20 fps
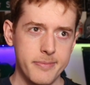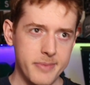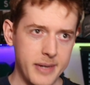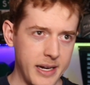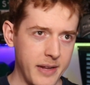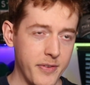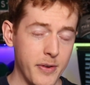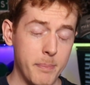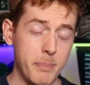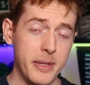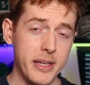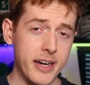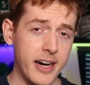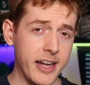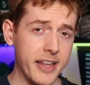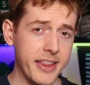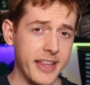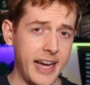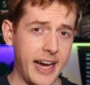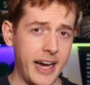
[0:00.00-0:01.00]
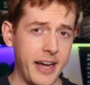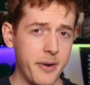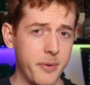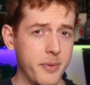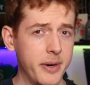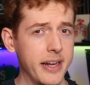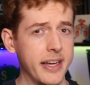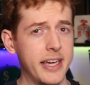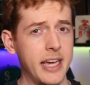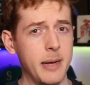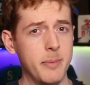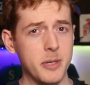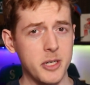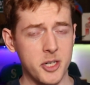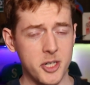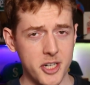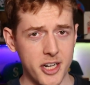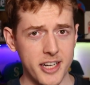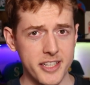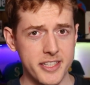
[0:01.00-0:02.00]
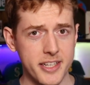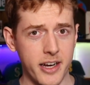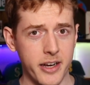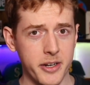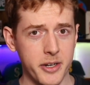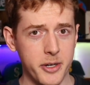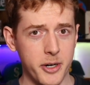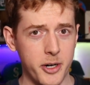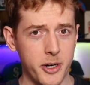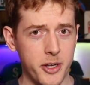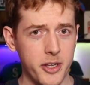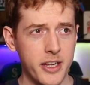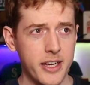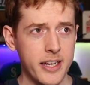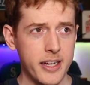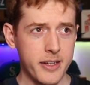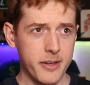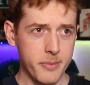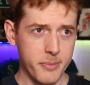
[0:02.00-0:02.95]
And even beyond that, when it came to shots on goal,